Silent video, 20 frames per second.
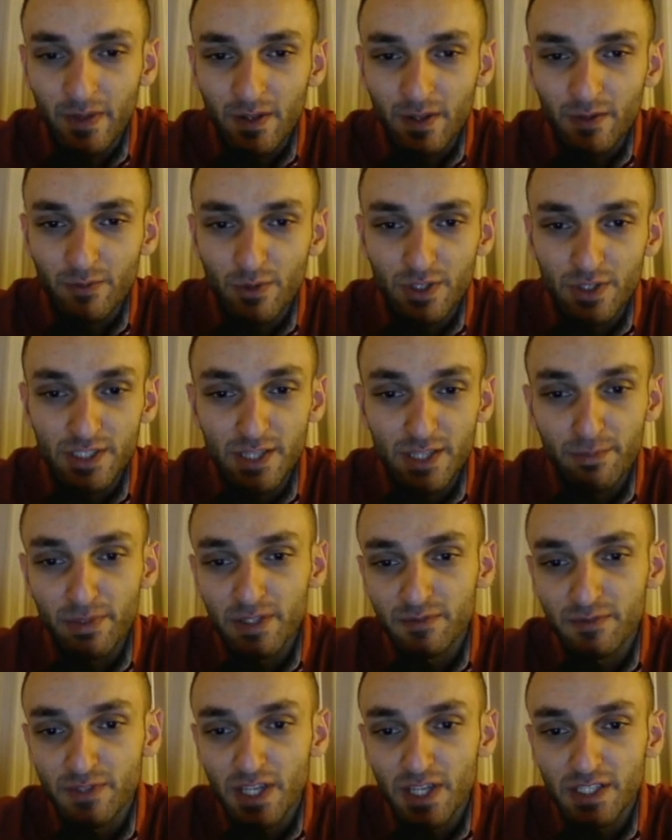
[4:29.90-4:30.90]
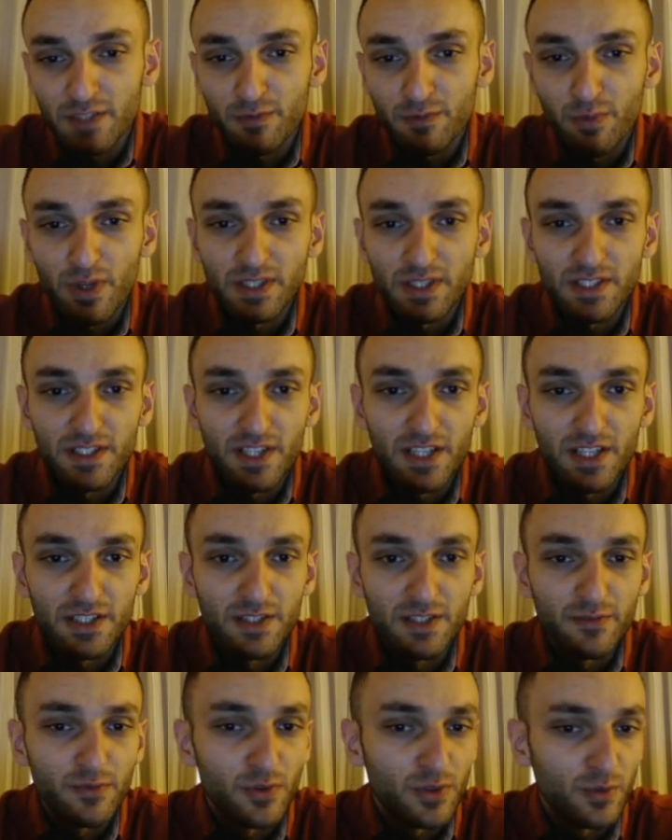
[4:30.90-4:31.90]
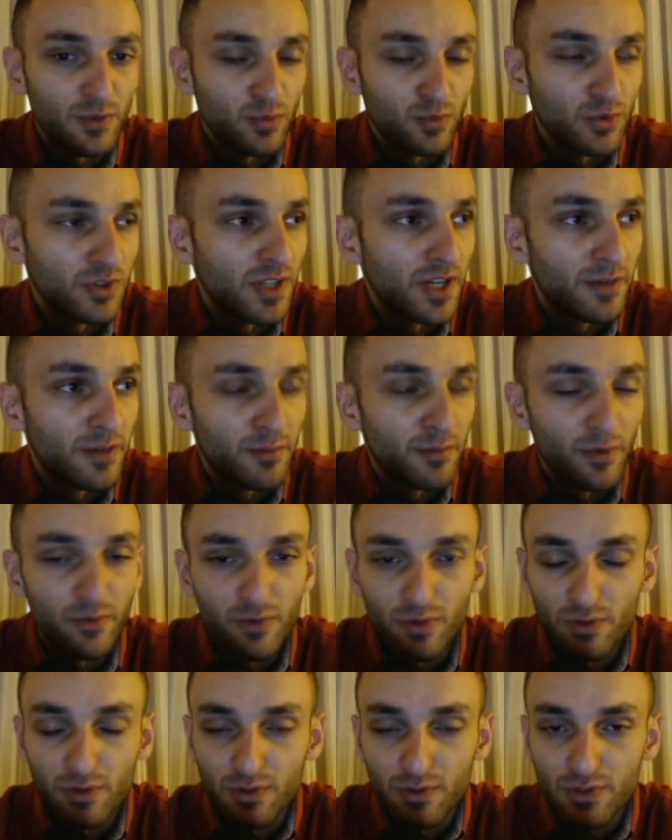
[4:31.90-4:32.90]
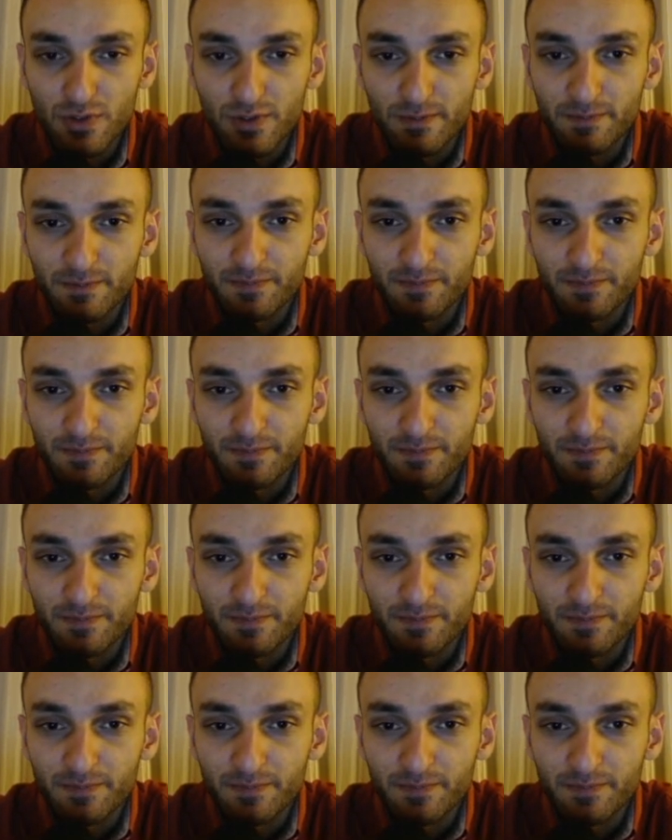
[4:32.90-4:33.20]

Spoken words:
For example, if knight f1, then knight d4 would come, of course.